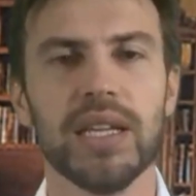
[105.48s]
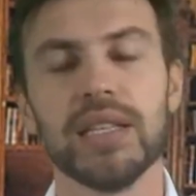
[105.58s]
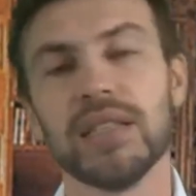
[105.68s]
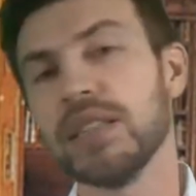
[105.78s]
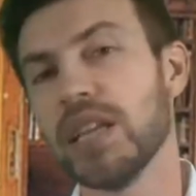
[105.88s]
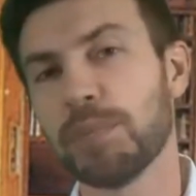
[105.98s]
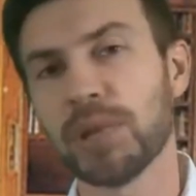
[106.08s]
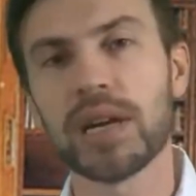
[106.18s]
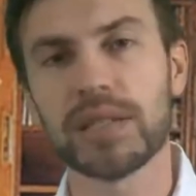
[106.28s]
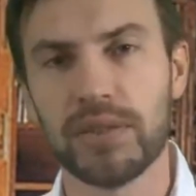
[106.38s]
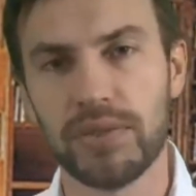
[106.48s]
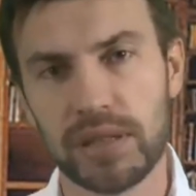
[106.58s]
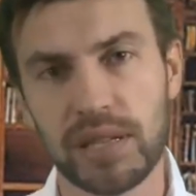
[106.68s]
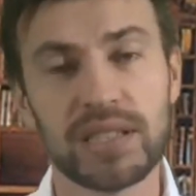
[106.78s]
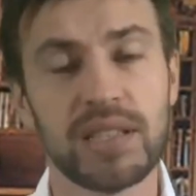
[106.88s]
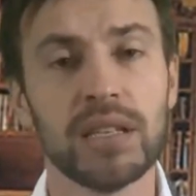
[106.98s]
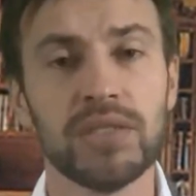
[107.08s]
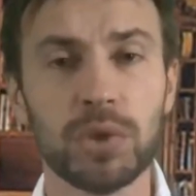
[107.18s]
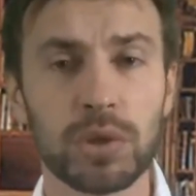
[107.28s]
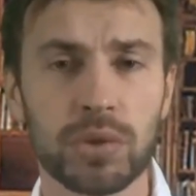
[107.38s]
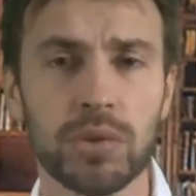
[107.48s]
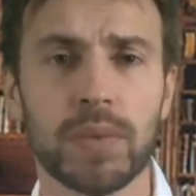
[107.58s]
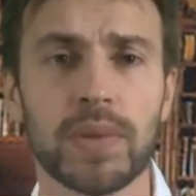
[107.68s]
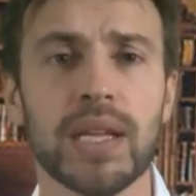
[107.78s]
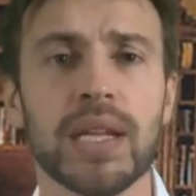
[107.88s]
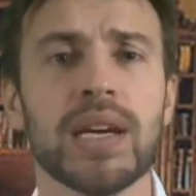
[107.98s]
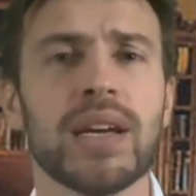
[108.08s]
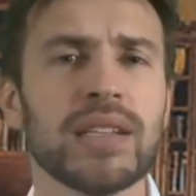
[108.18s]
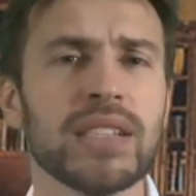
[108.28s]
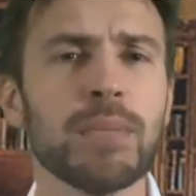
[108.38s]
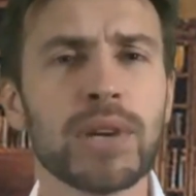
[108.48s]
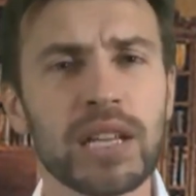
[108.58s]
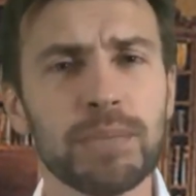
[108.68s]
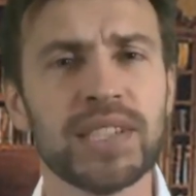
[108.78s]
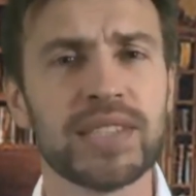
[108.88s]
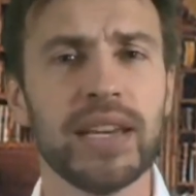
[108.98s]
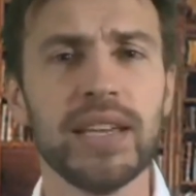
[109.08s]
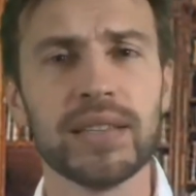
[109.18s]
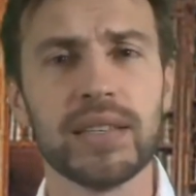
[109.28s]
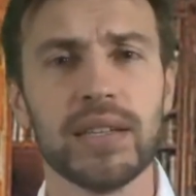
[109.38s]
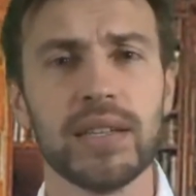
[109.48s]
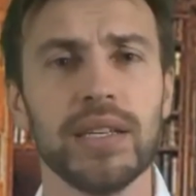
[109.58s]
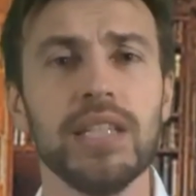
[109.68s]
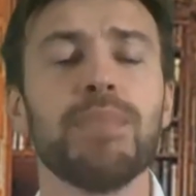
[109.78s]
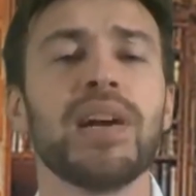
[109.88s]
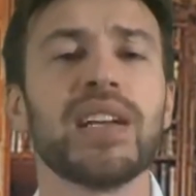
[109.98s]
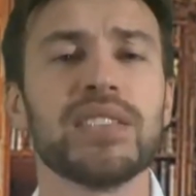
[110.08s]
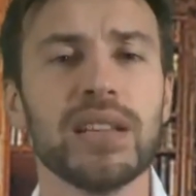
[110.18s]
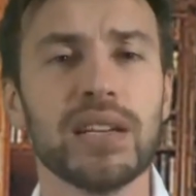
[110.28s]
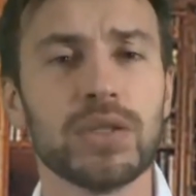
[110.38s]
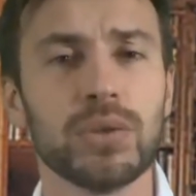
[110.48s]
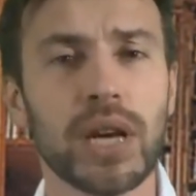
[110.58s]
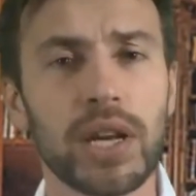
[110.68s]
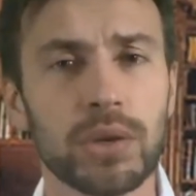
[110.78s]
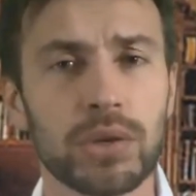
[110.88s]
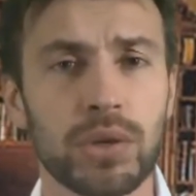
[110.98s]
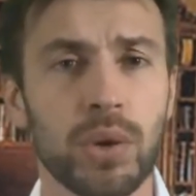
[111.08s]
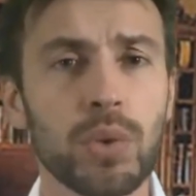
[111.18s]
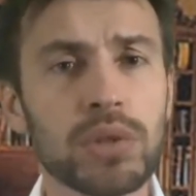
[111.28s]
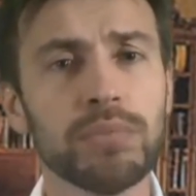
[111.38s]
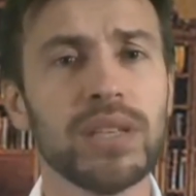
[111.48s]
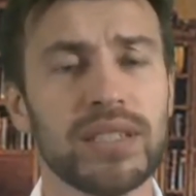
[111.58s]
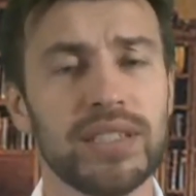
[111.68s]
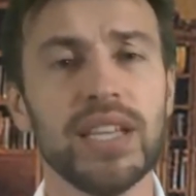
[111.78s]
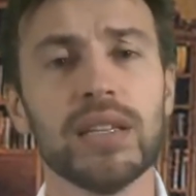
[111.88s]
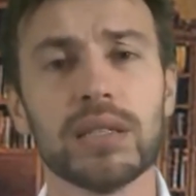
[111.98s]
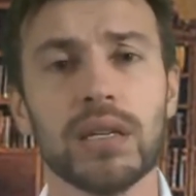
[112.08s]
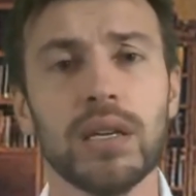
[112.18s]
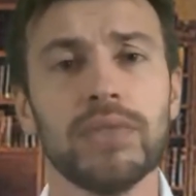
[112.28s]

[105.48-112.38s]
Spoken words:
Then Platov took a screwdriver, disassembled the gun and showed it to the prince because it has done it Tula.